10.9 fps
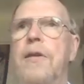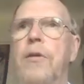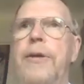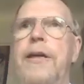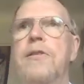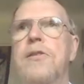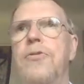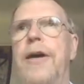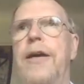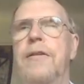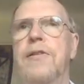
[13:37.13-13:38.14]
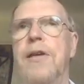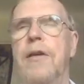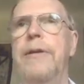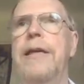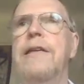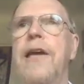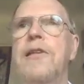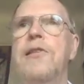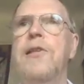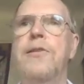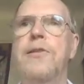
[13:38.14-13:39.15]
Now we can strike this out, we can
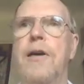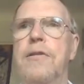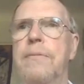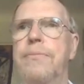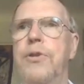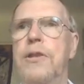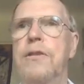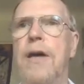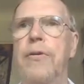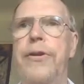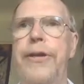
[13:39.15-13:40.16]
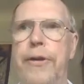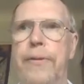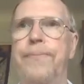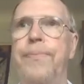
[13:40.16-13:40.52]
cancel this out and put it down here.